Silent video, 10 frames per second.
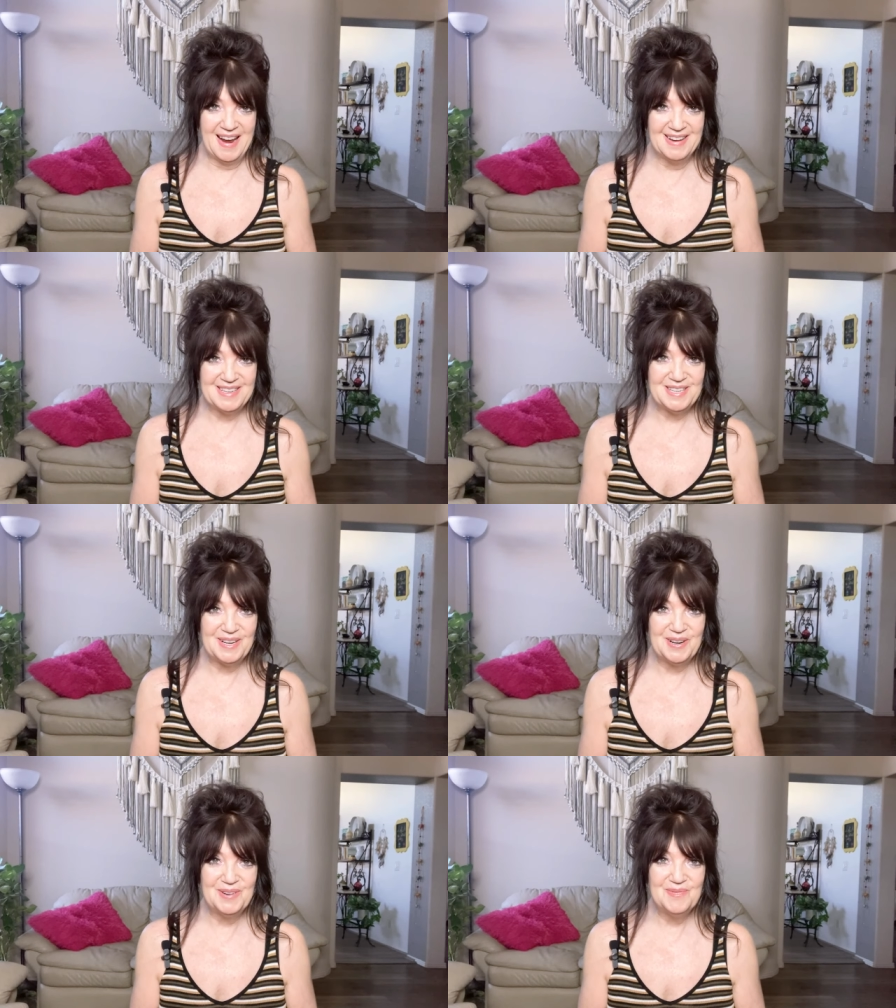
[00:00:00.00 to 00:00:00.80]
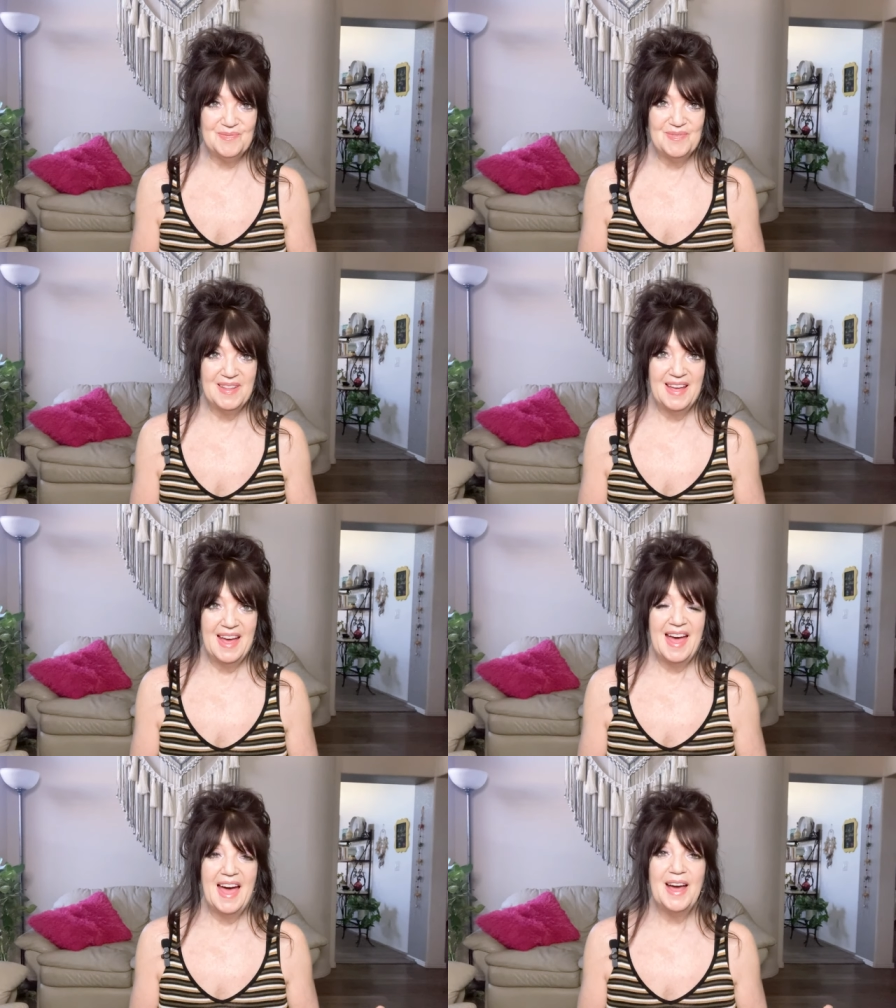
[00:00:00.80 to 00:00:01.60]
answer.
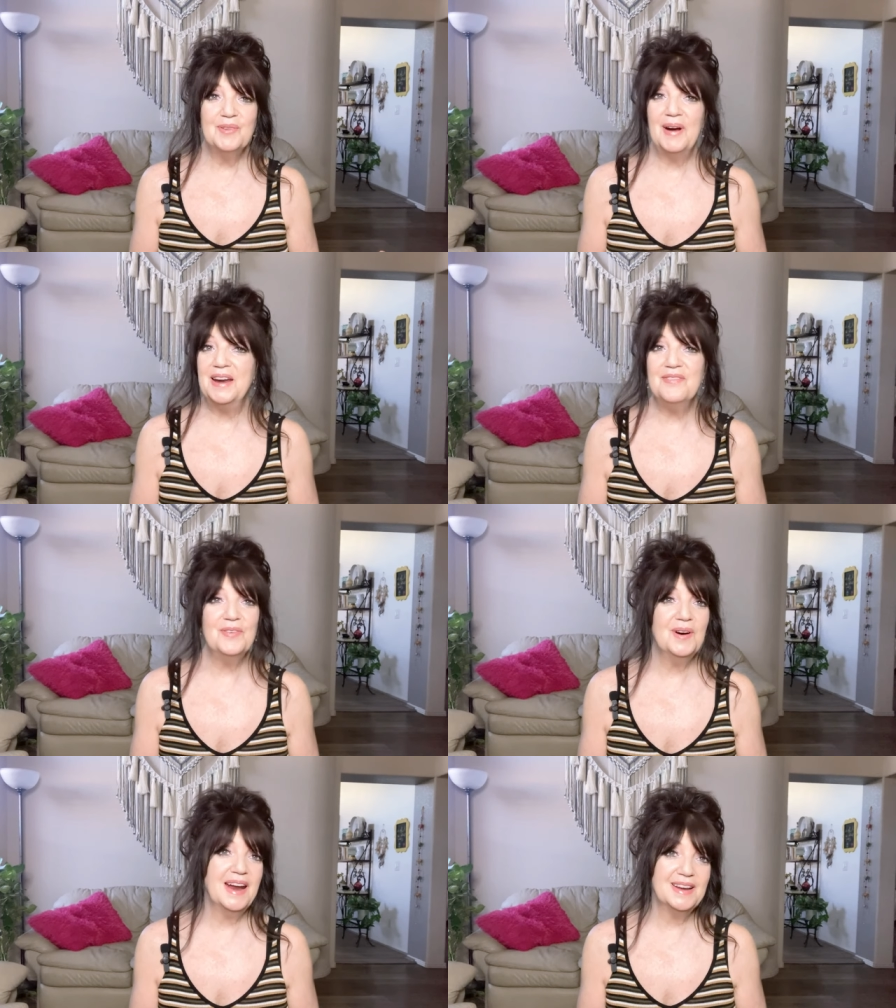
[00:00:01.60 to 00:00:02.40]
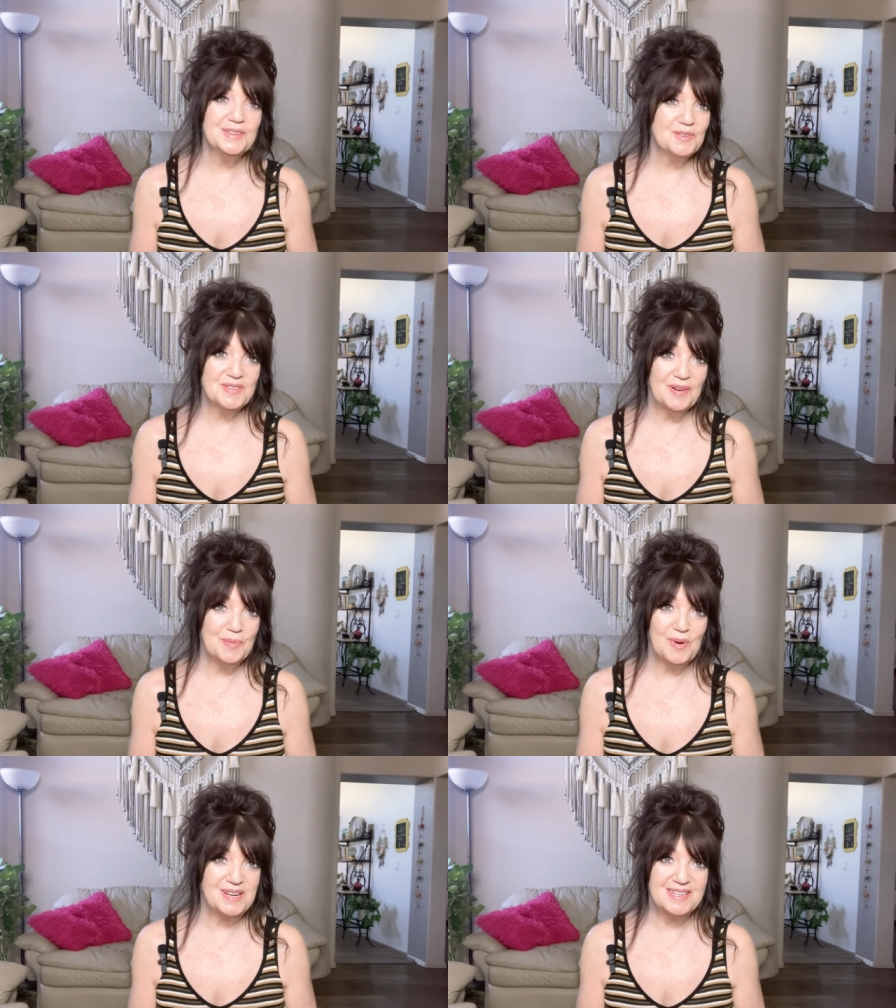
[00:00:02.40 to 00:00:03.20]
And waiting for an answer is very
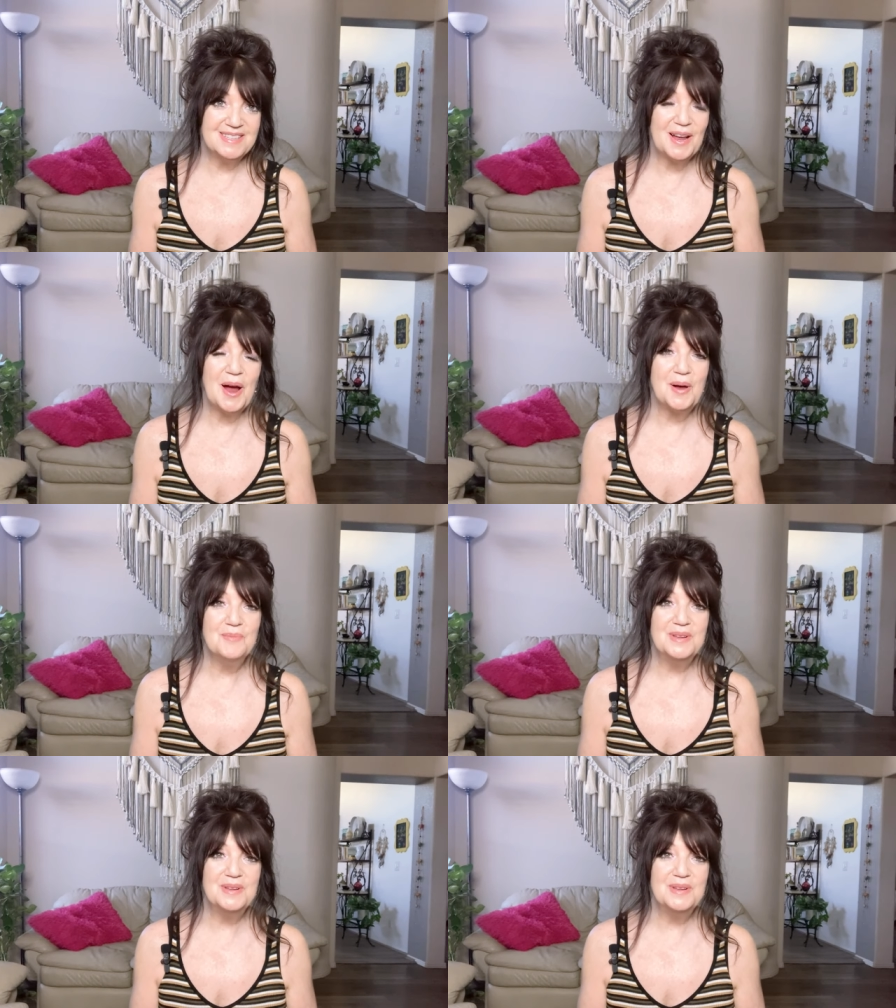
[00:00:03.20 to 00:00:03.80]
precious time.